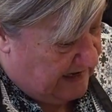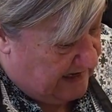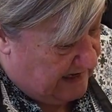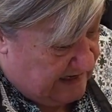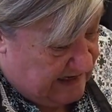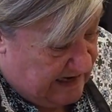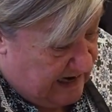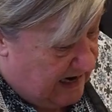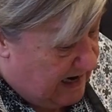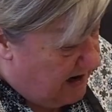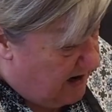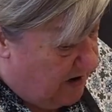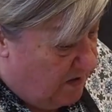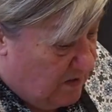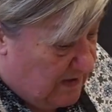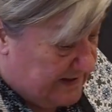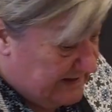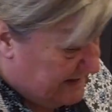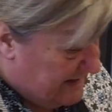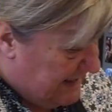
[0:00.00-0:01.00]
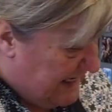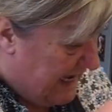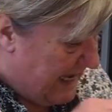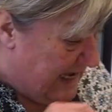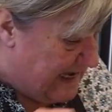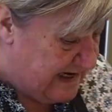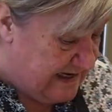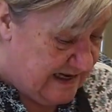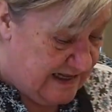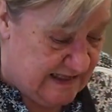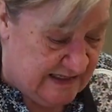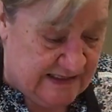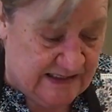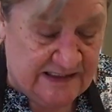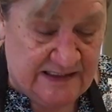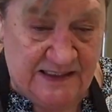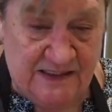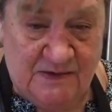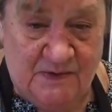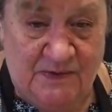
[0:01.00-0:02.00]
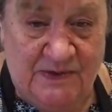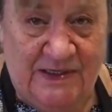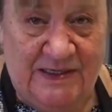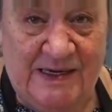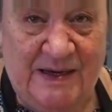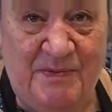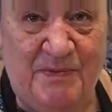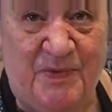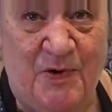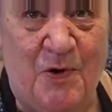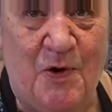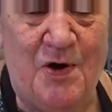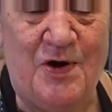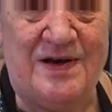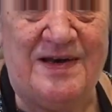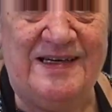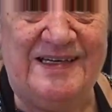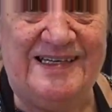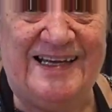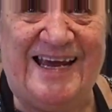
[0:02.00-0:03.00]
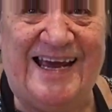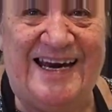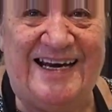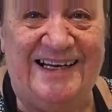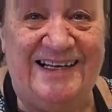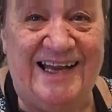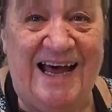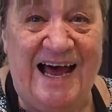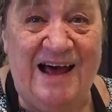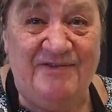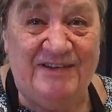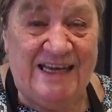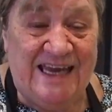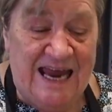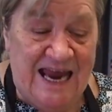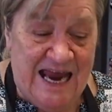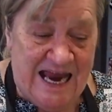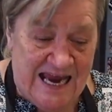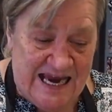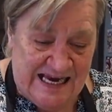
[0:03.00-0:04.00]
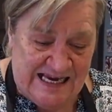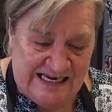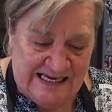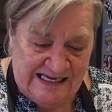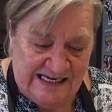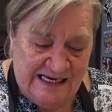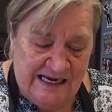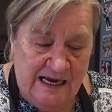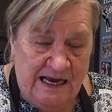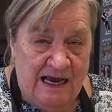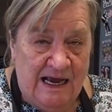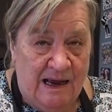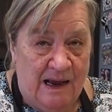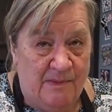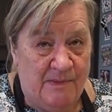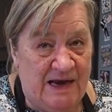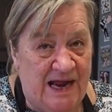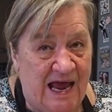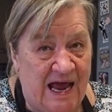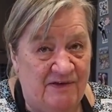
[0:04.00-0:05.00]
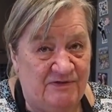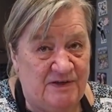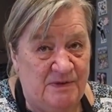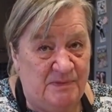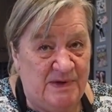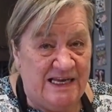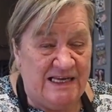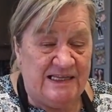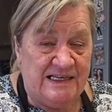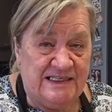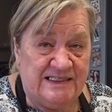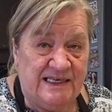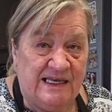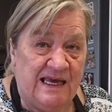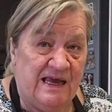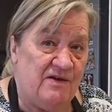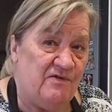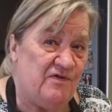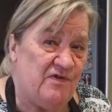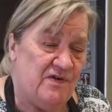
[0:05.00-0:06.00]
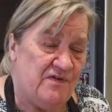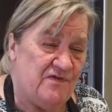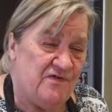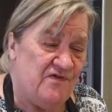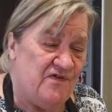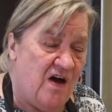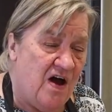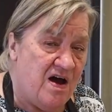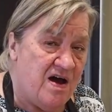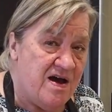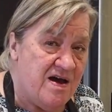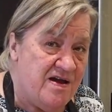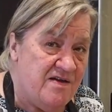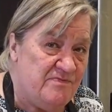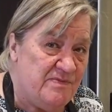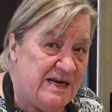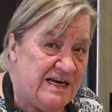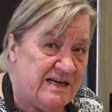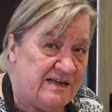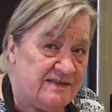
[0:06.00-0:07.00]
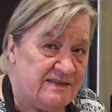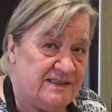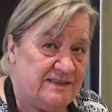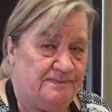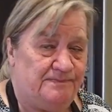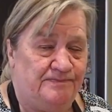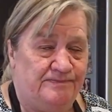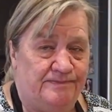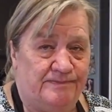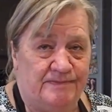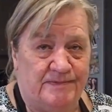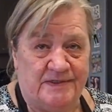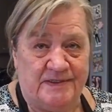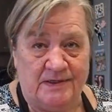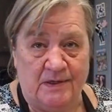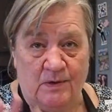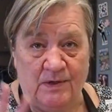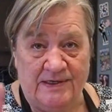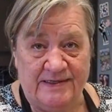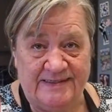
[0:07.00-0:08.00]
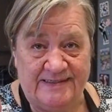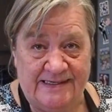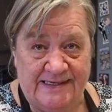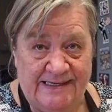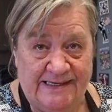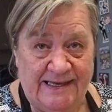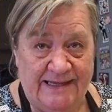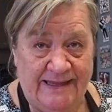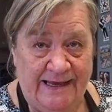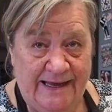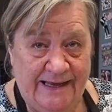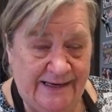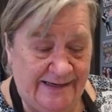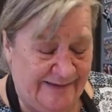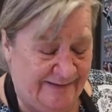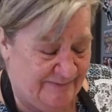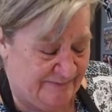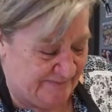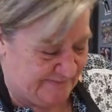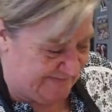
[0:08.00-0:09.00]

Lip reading: Now, once again, I think this is really important to get a lava cake. I'm going to have to beat this again for 5 minutes. So I'll see you then.